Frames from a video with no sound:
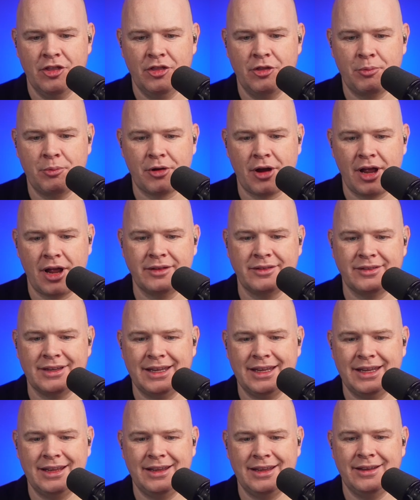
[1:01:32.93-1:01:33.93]
The price
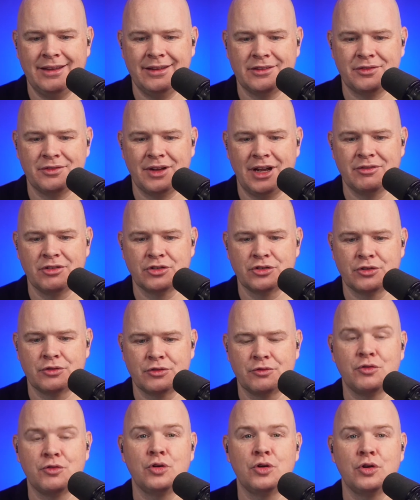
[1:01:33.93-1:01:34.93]
is
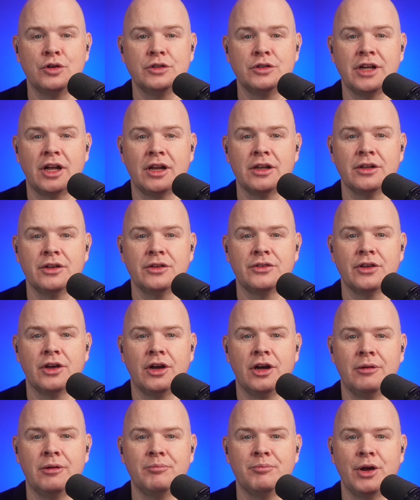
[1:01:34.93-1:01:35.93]
$504
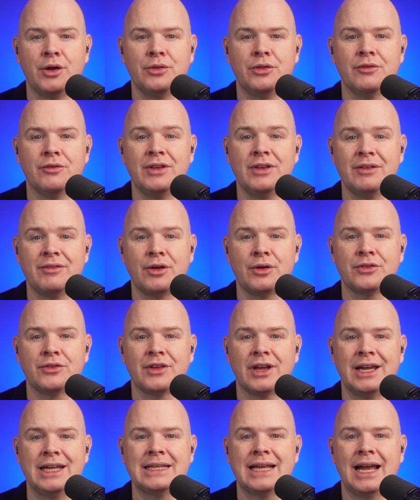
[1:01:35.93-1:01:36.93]
on both the Vivo
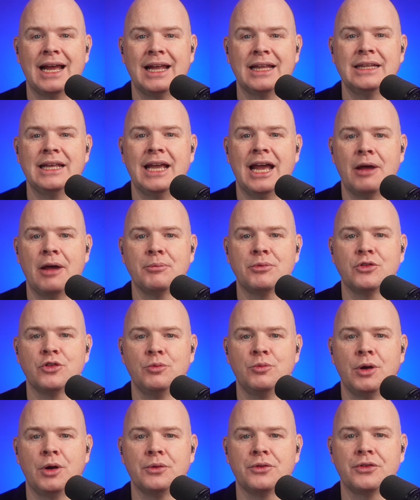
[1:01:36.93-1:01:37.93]
site and the
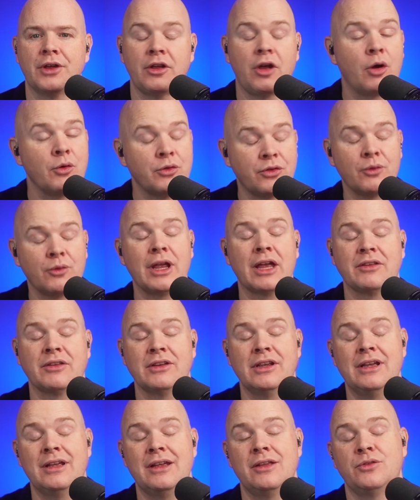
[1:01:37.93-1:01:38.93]
AppSumo site. Oh, so yes,
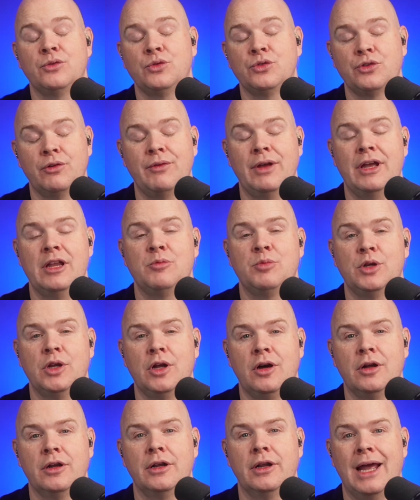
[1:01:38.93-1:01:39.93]
it is also available
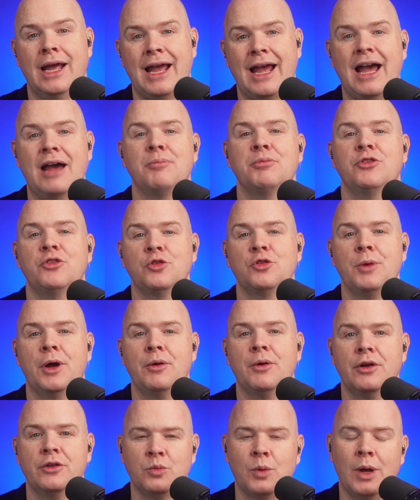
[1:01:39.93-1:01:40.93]
on
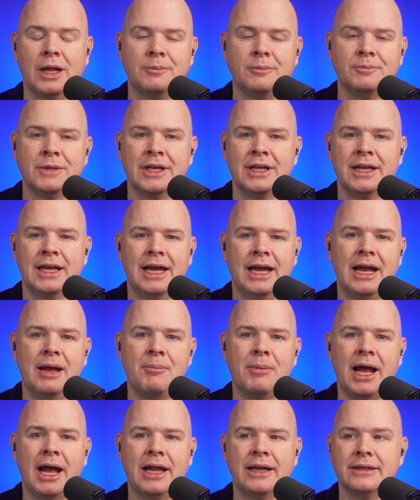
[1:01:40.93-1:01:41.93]
AppSumo as well.
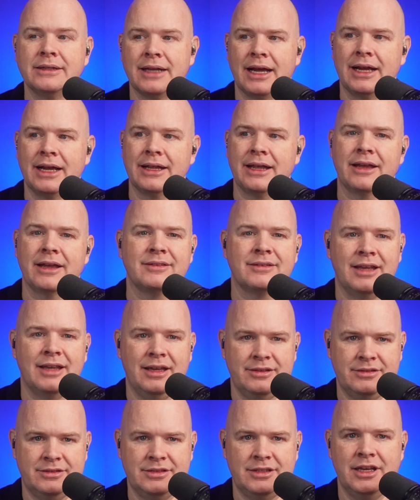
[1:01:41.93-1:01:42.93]
And I guess,
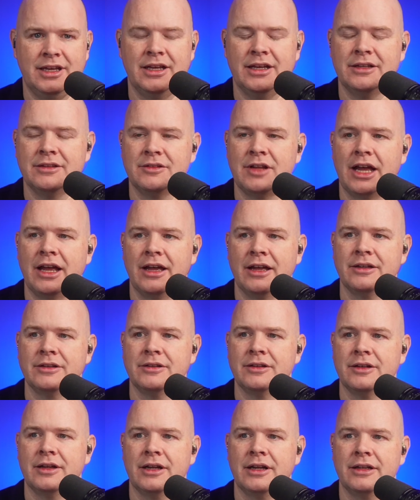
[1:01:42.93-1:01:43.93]
as
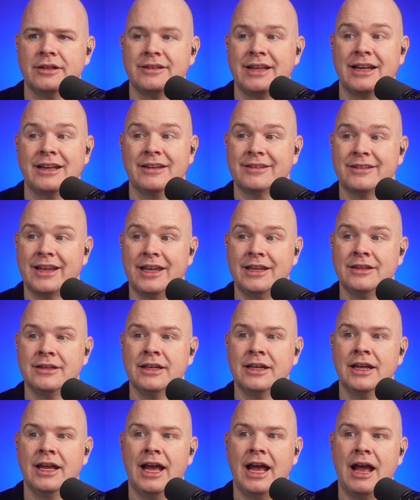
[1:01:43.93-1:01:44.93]
Dan is saying,
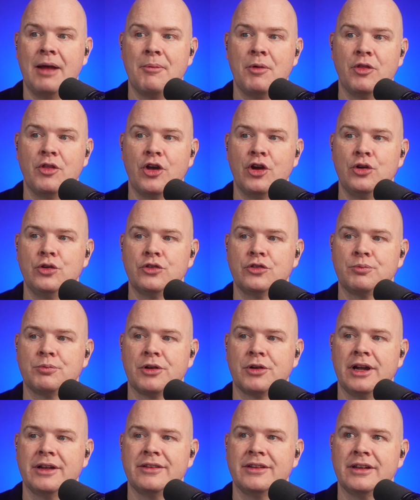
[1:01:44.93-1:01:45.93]
the
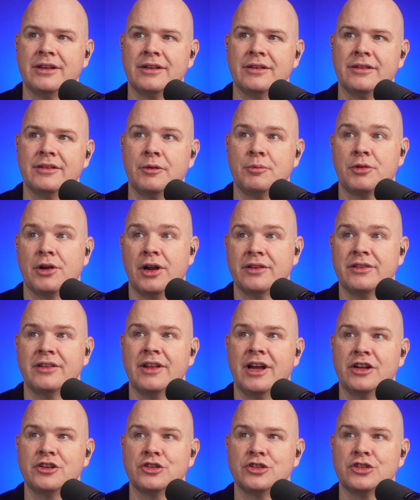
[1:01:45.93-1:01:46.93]
pricing
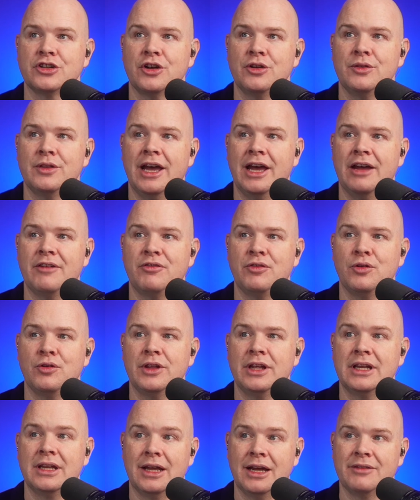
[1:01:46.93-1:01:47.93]
that I just showed there for
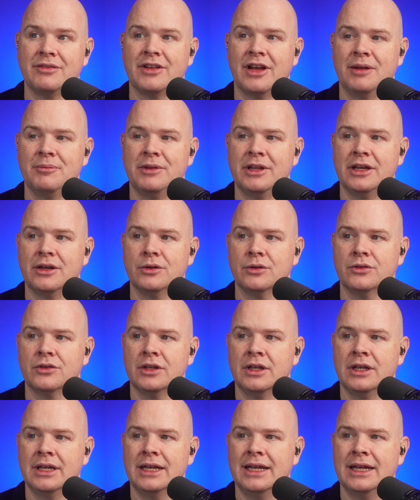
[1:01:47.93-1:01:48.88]
the lifetime deals